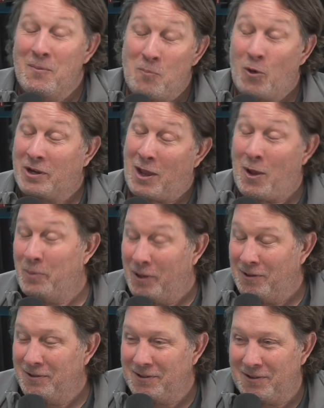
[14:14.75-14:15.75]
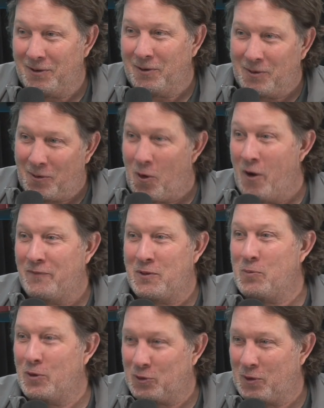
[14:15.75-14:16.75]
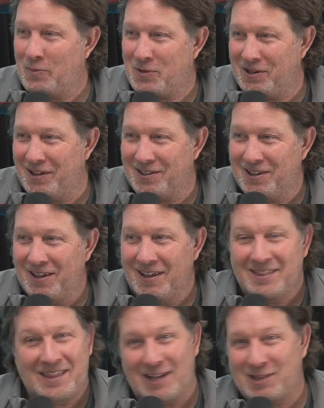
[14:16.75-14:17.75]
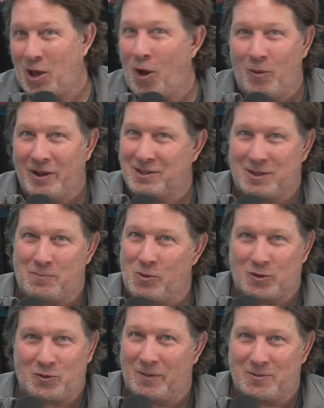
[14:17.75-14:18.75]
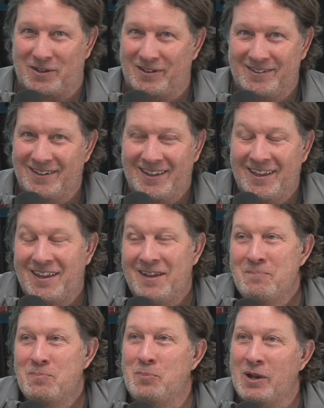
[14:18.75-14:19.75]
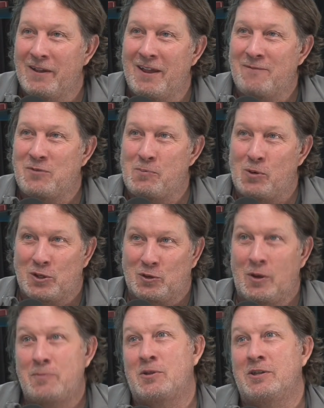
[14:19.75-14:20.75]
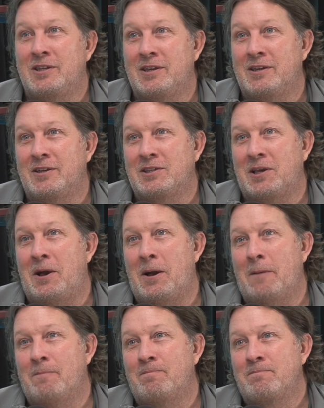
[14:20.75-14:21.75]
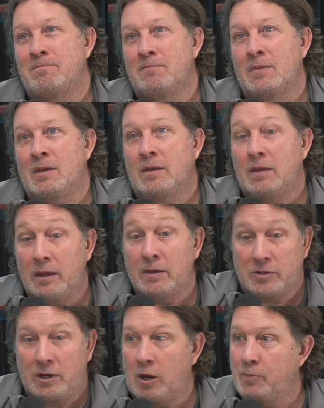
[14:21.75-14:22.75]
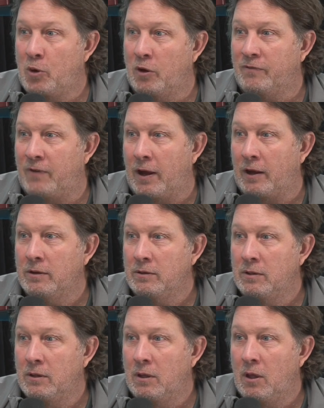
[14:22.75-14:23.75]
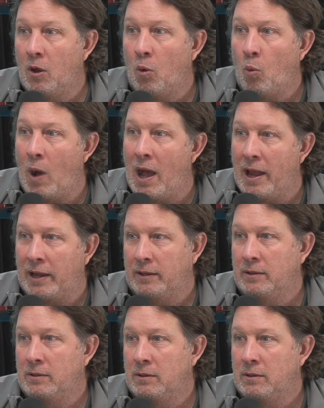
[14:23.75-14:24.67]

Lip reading: more cowbell, or if the prescription is, that's always the prescription. But if the prescription is an air purifier, why?